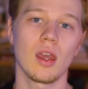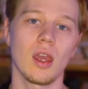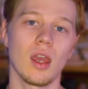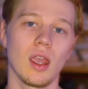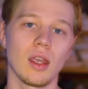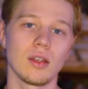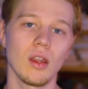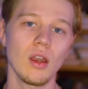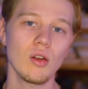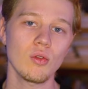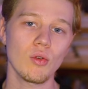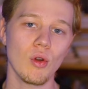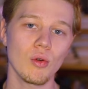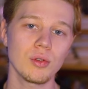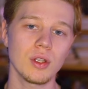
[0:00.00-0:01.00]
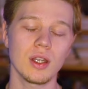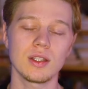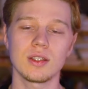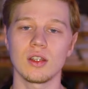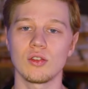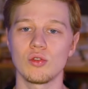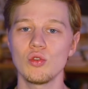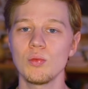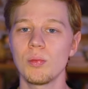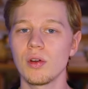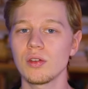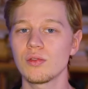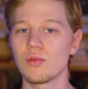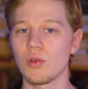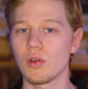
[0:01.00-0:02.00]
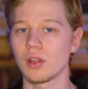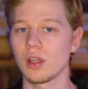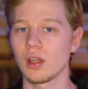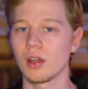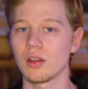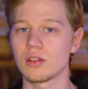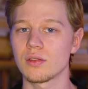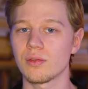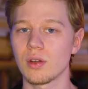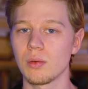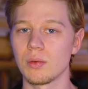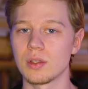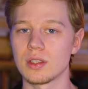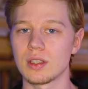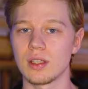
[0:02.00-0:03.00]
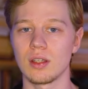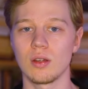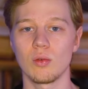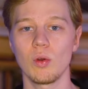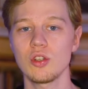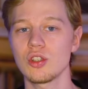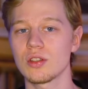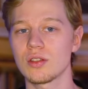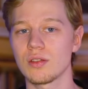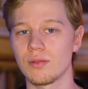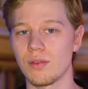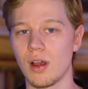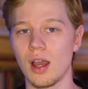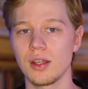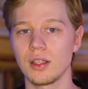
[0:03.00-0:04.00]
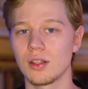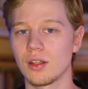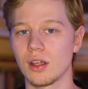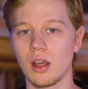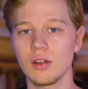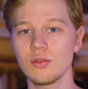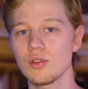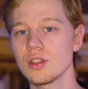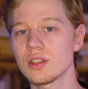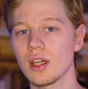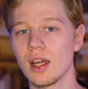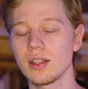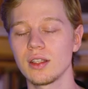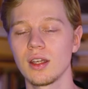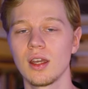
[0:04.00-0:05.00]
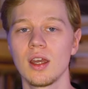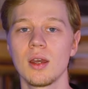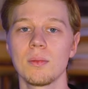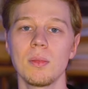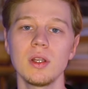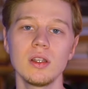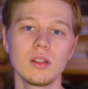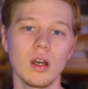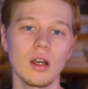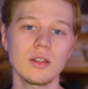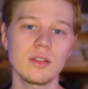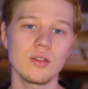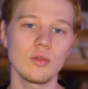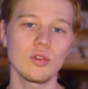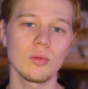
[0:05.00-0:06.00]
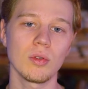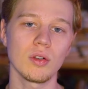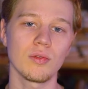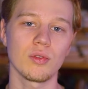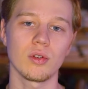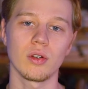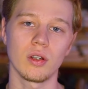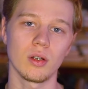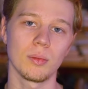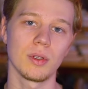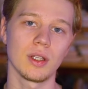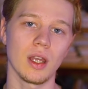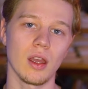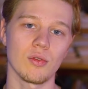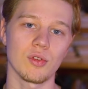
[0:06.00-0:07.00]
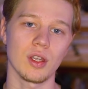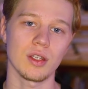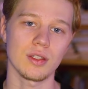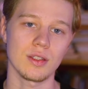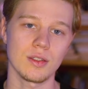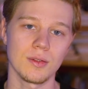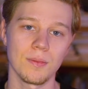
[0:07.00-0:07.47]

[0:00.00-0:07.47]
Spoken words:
A narrow road is a 2.4 GHz frequency, which is fine in the countryside, but not suitable for urban areas.